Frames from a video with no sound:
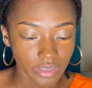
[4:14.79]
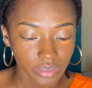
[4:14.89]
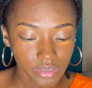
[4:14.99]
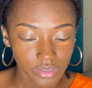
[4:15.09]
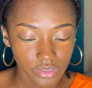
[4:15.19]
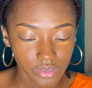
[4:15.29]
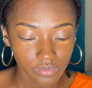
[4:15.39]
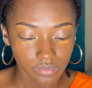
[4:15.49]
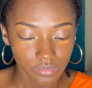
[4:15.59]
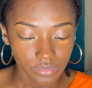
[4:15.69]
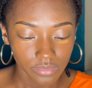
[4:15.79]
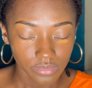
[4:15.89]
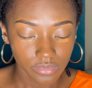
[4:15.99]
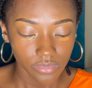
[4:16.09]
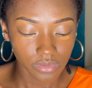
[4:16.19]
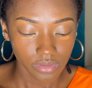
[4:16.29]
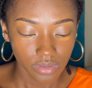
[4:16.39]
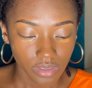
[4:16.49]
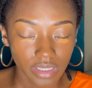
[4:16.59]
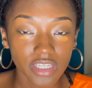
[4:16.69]

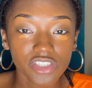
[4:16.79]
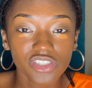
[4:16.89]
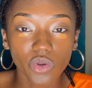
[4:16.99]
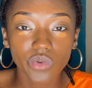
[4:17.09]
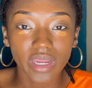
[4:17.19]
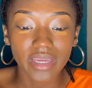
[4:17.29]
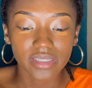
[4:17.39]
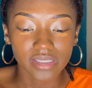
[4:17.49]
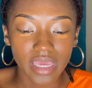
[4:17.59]
it's so nice,